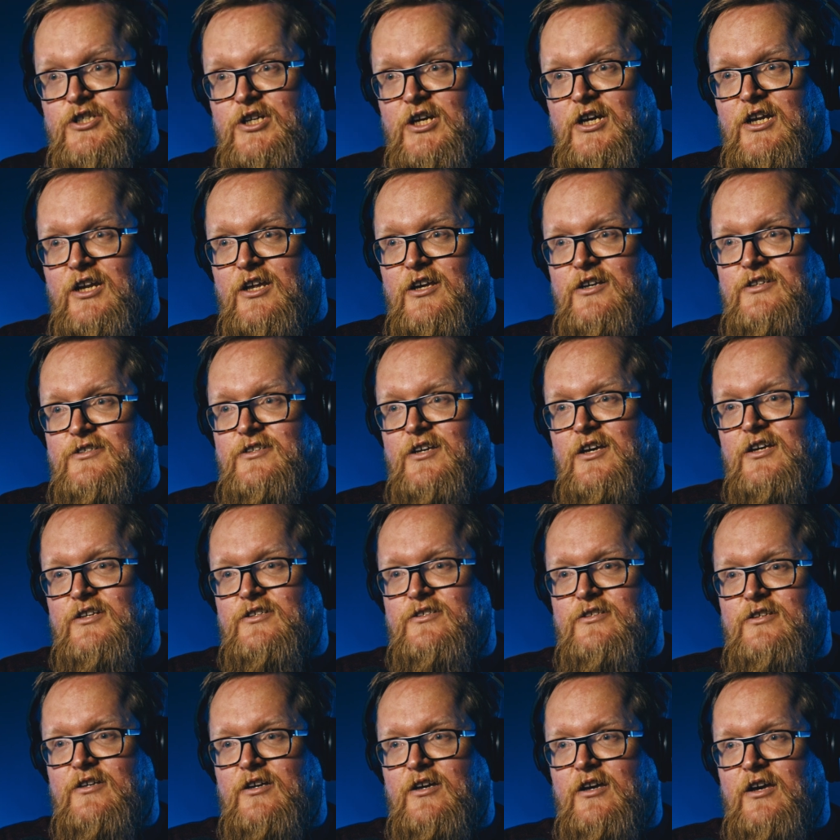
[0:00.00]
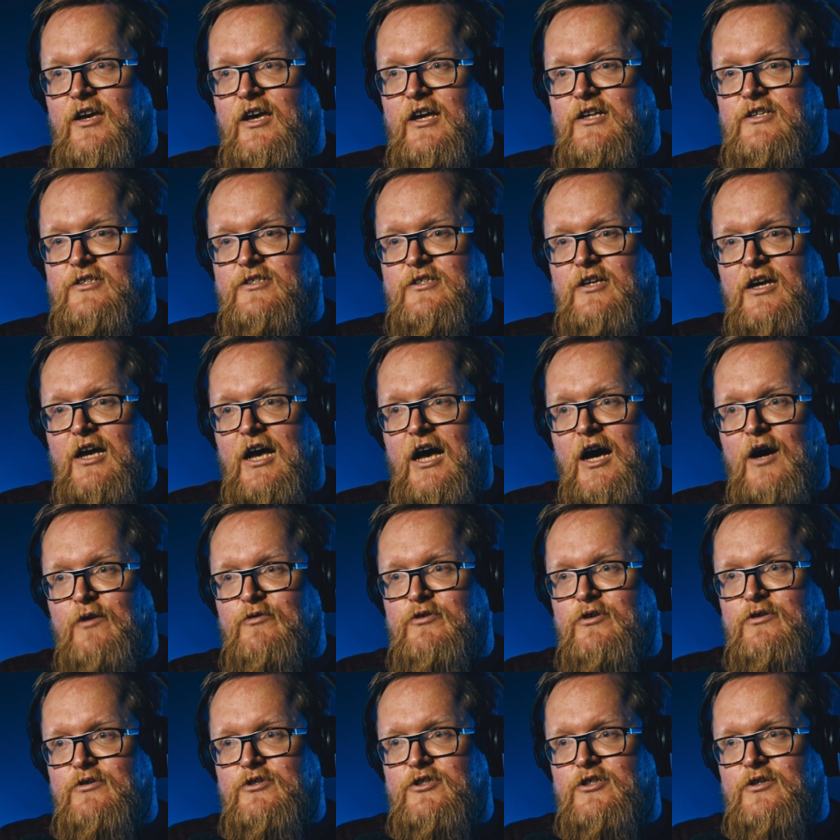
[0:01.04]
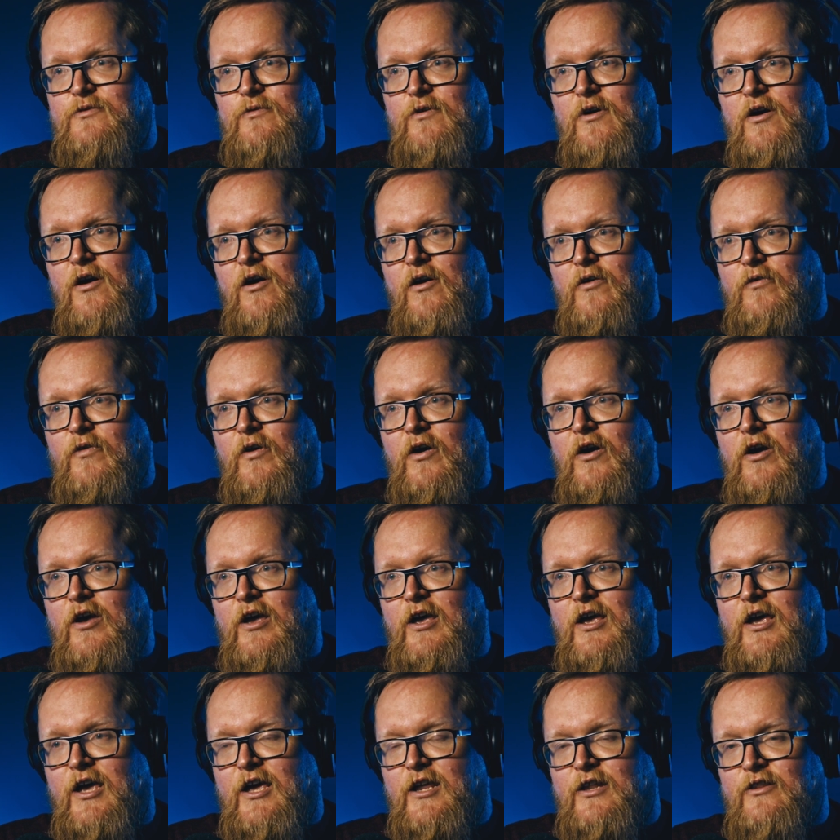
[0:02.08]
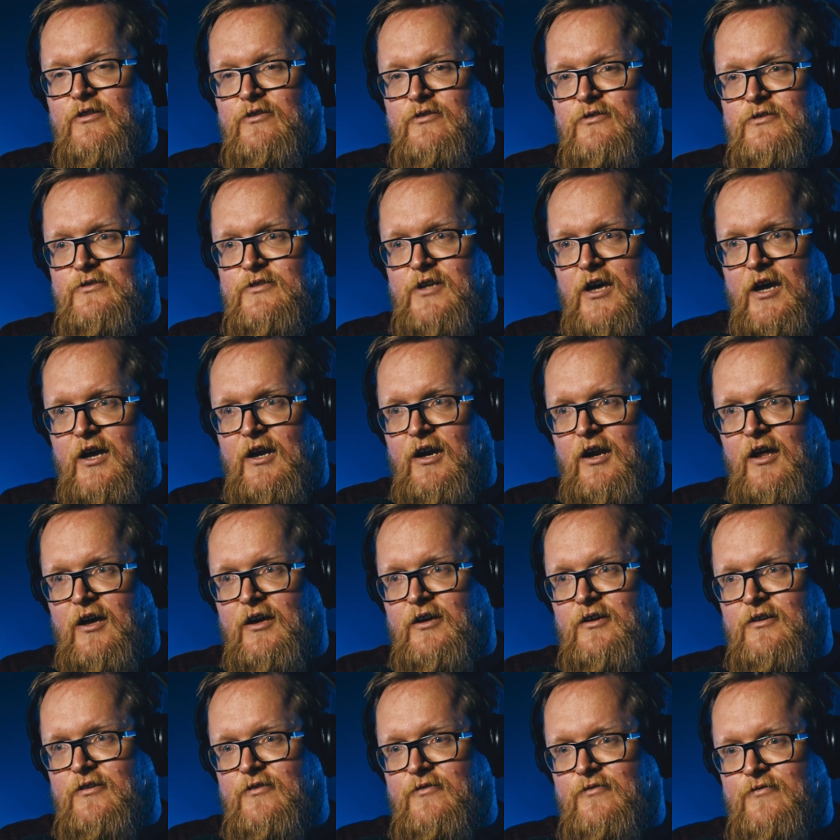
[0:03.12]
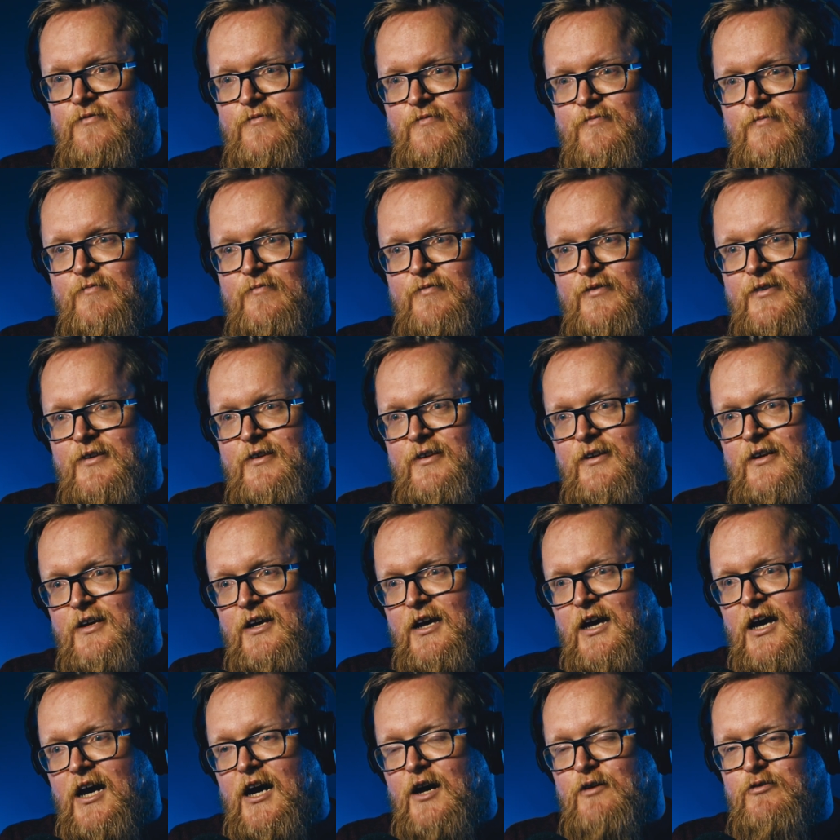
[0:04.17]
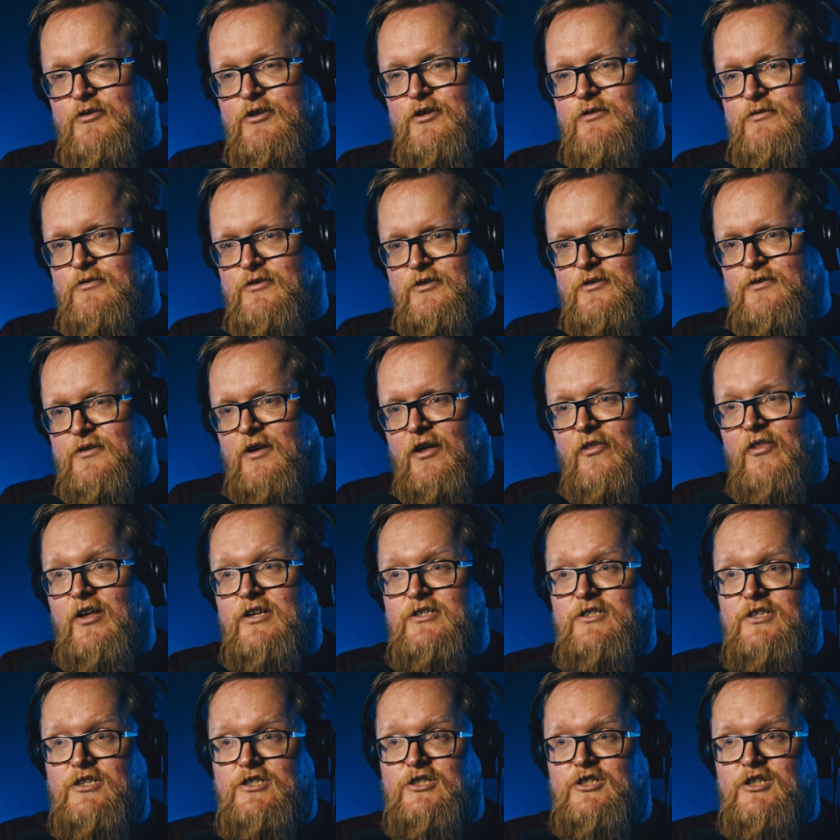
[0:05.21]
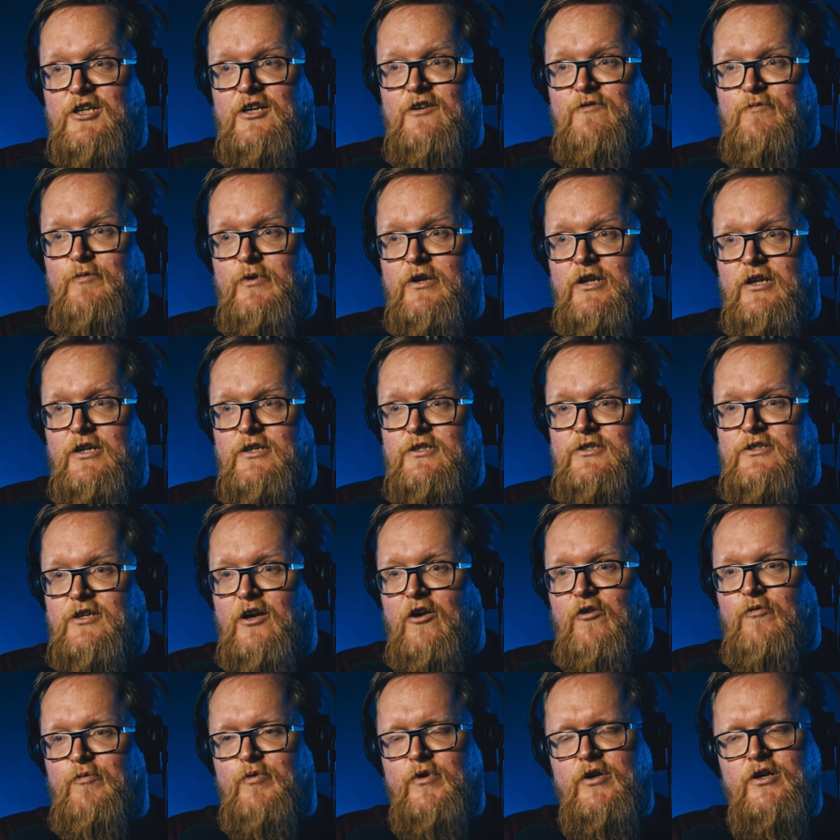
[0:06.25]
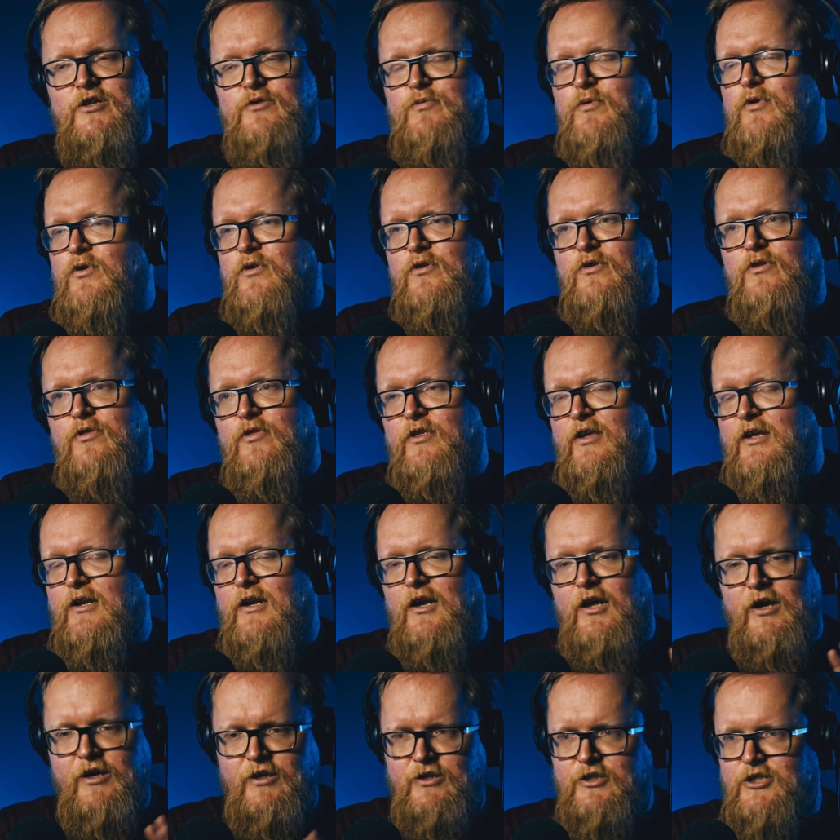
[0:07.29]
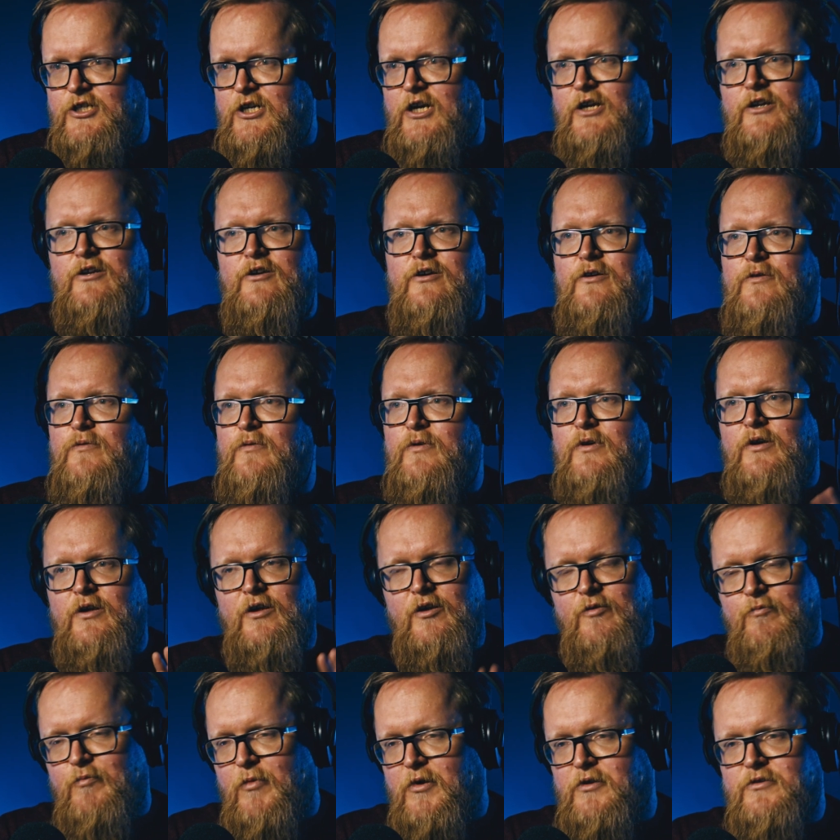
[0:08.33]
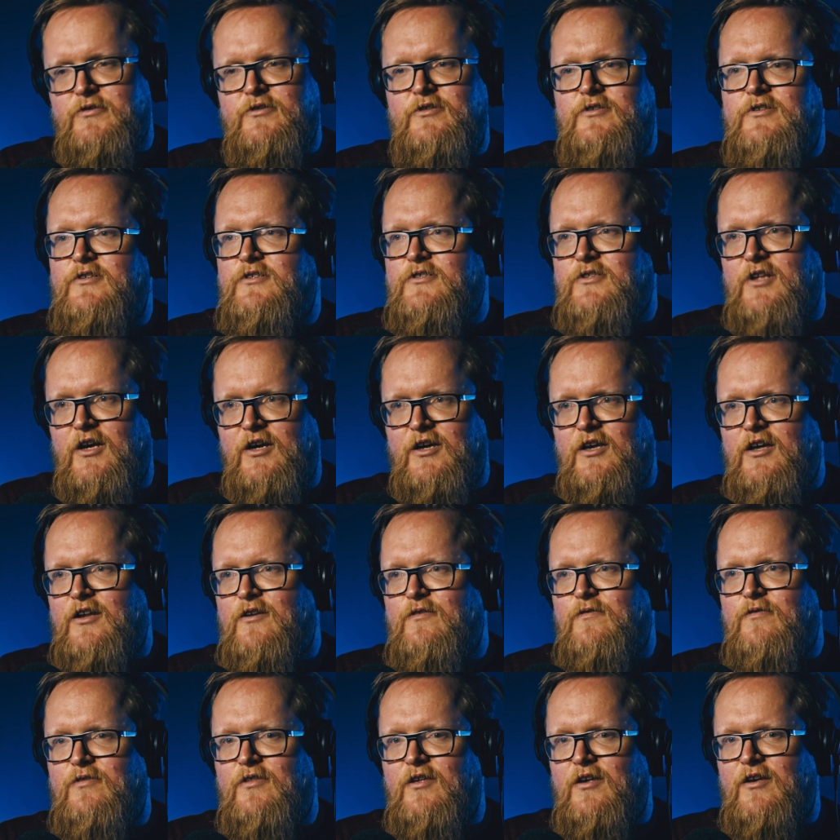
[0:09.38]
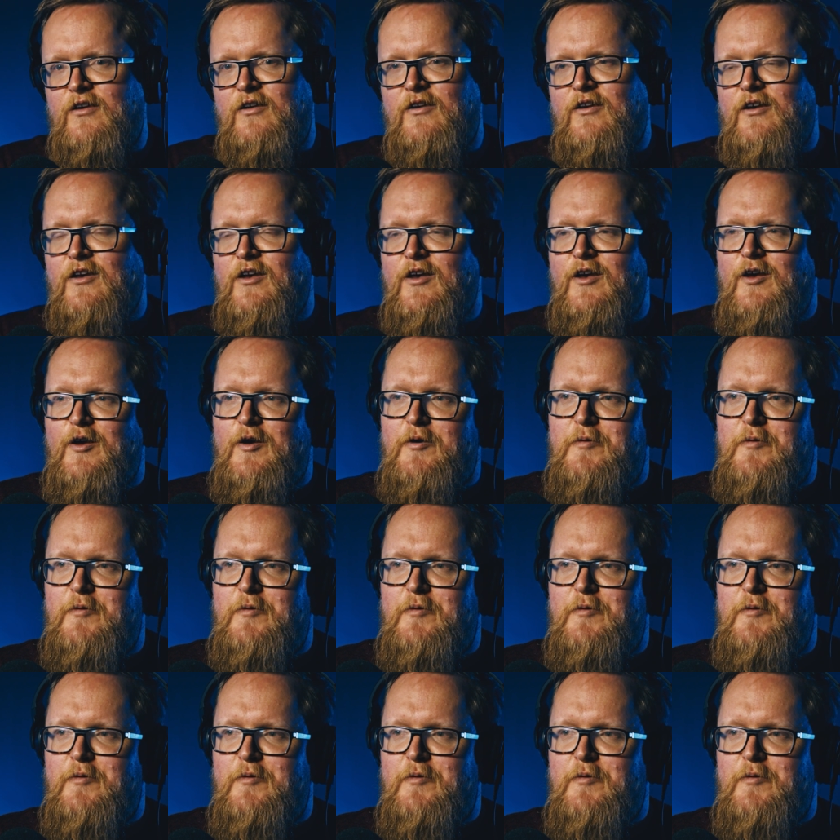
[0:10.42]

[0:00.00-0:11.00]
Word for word: The genius is, it's how do you shoot a horror in daylight? How do you do that? That's an achievement in itself, because we all think light, shadow, monsters, that kind of thing.